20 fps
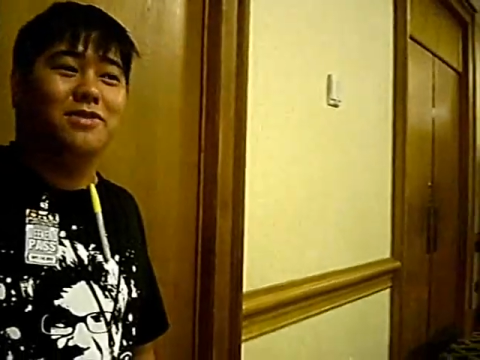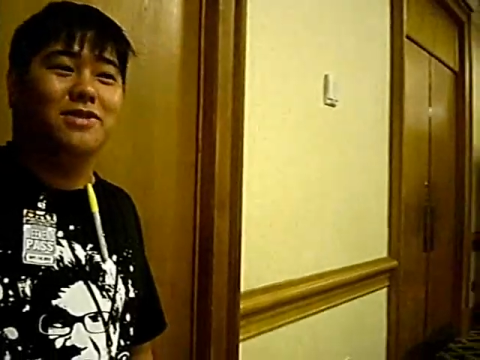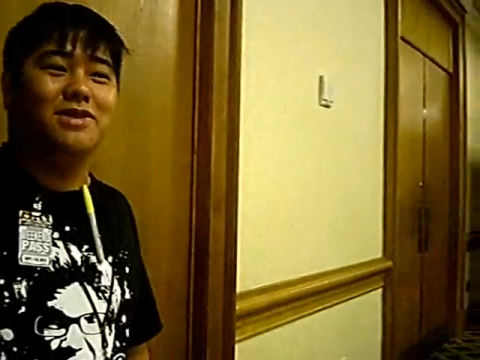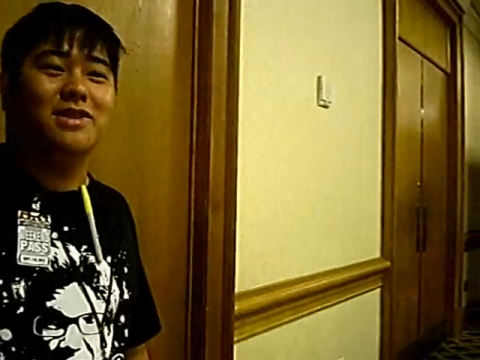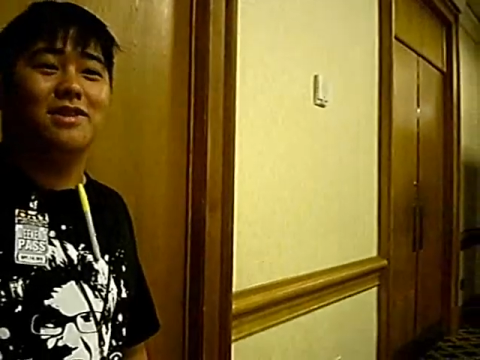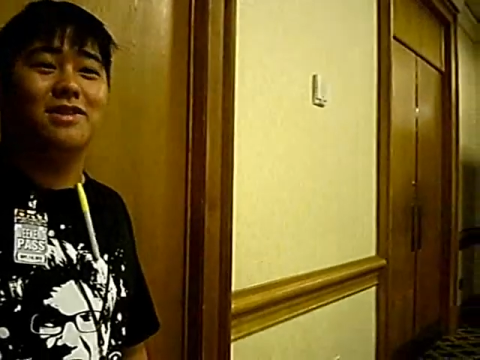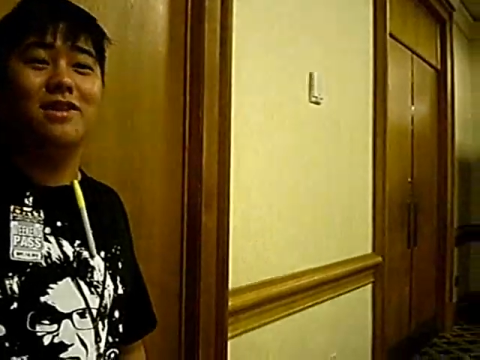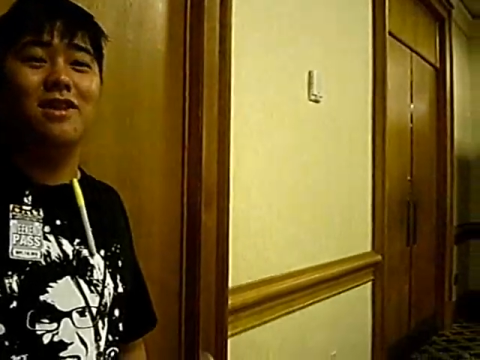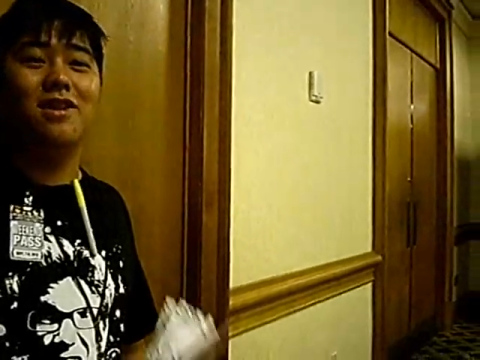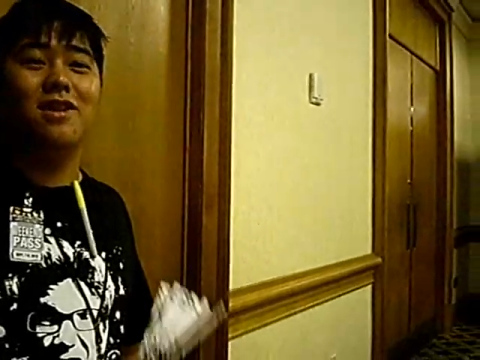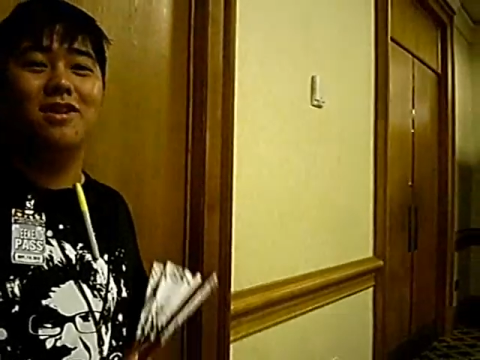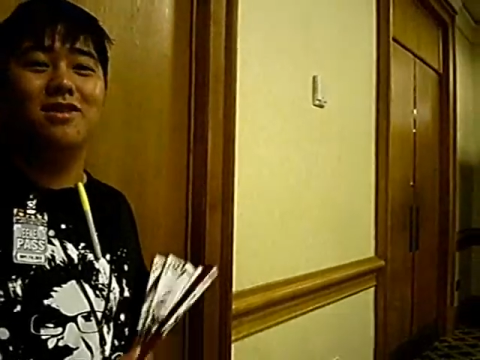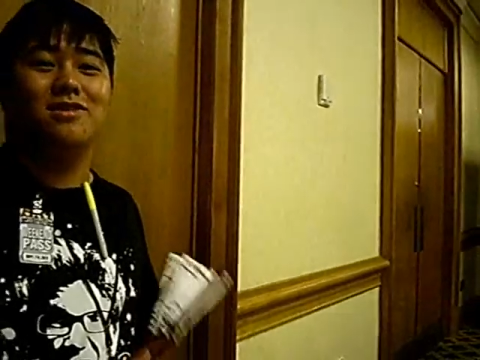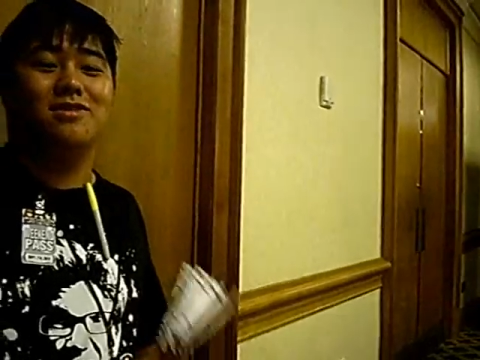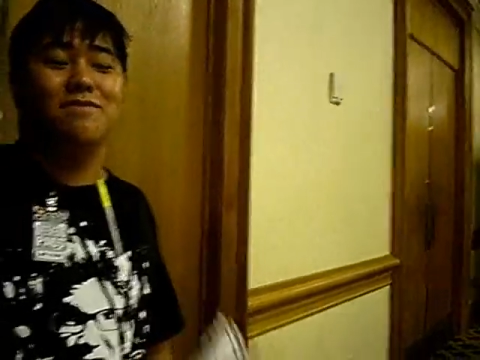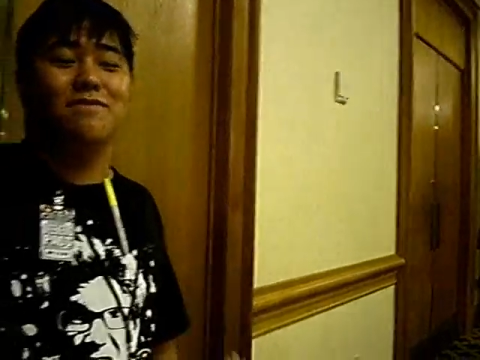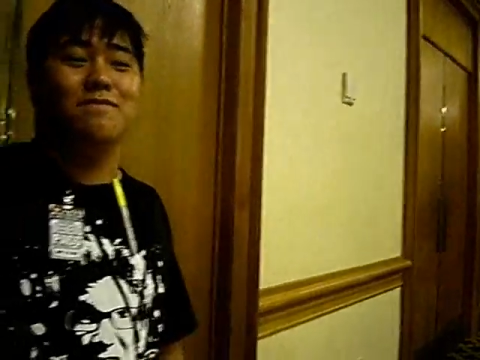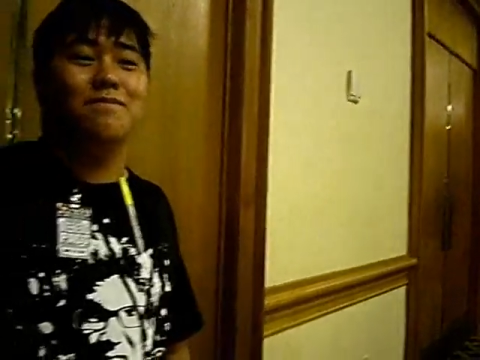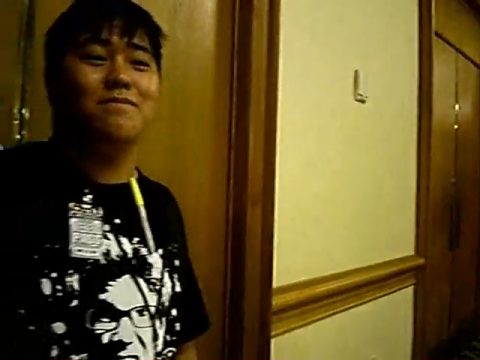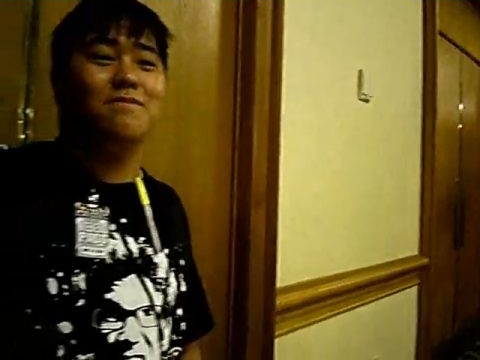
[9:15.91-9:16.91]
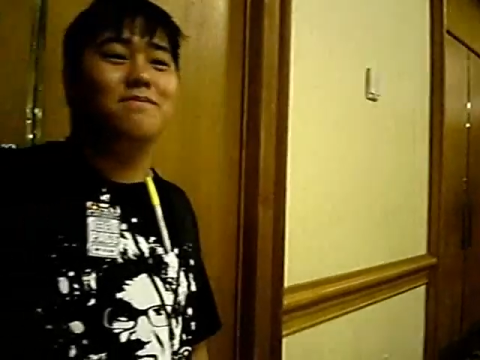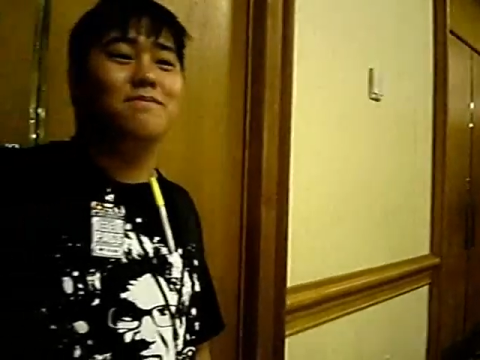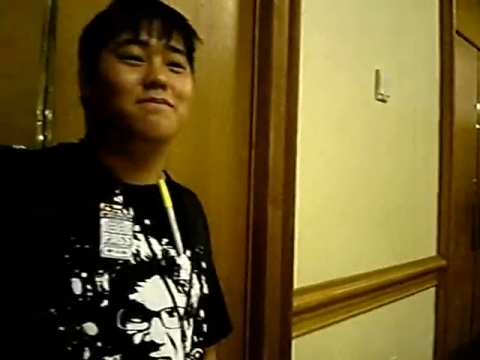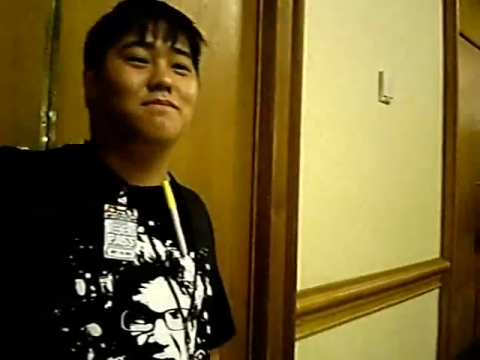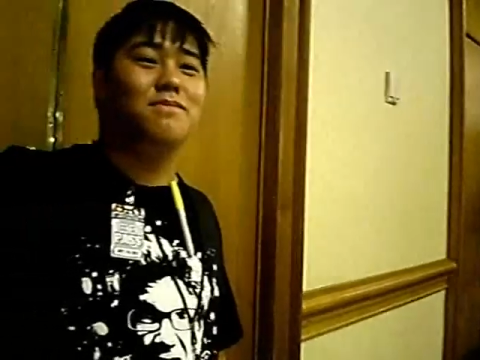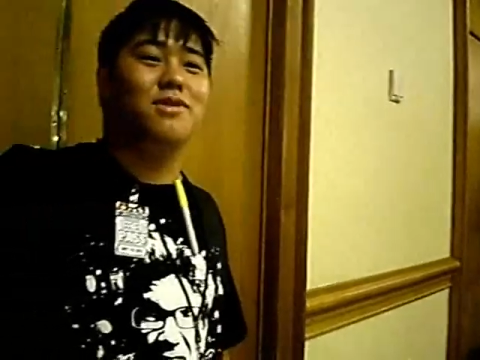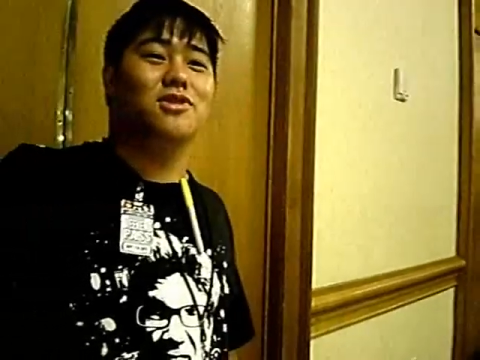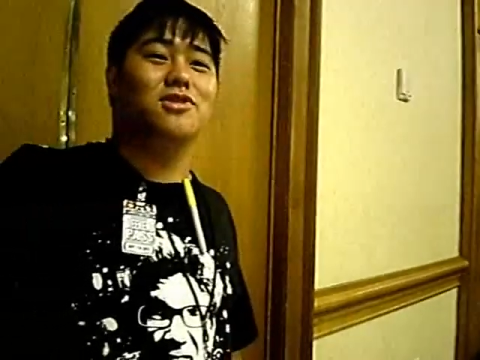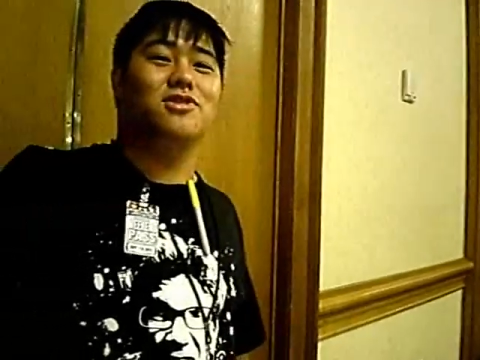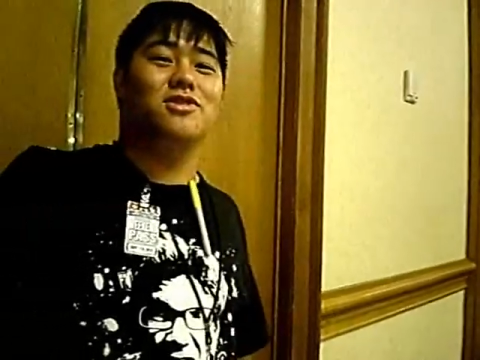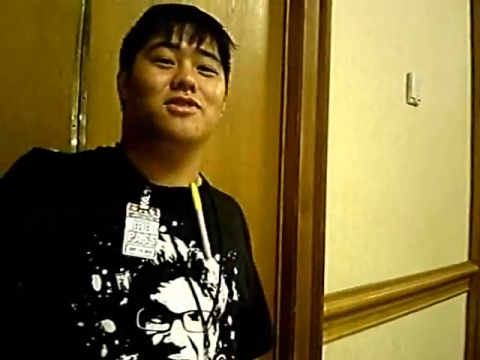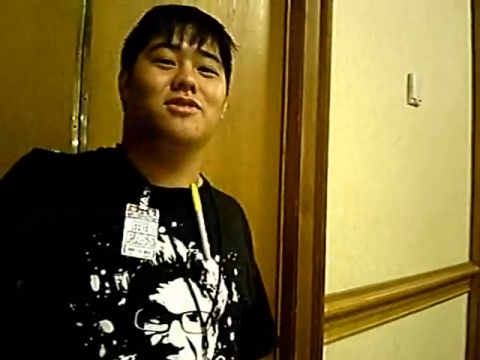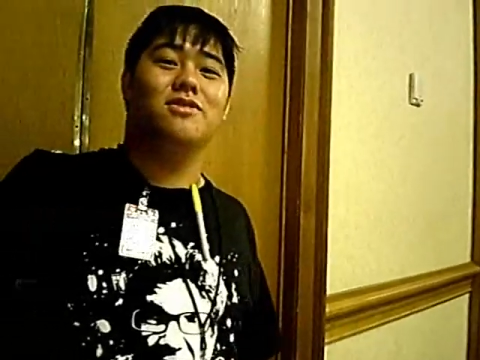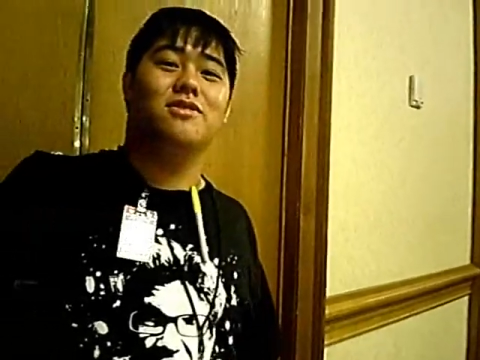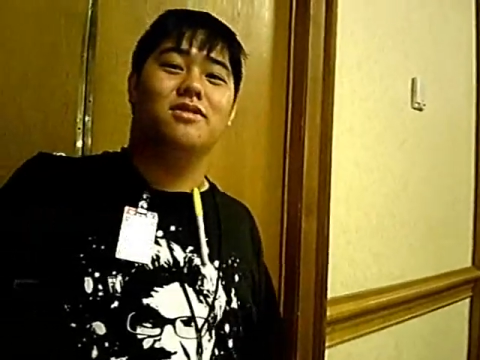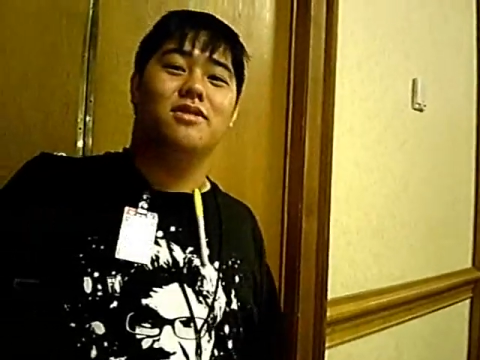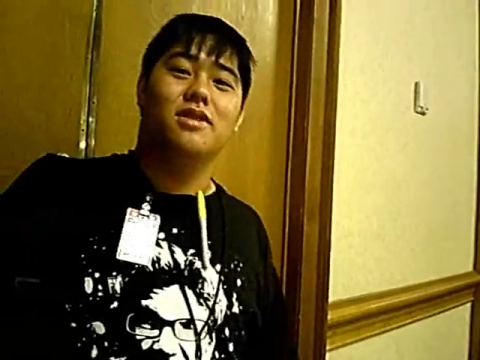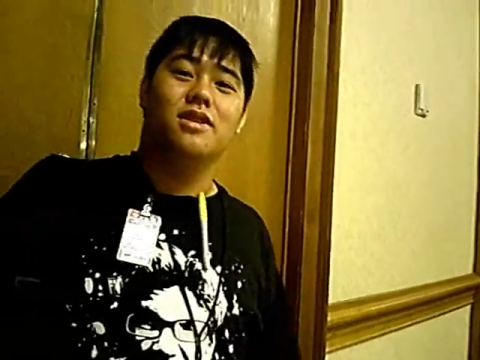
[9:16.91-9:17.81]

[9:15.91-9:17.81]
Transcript: who is an awesome person.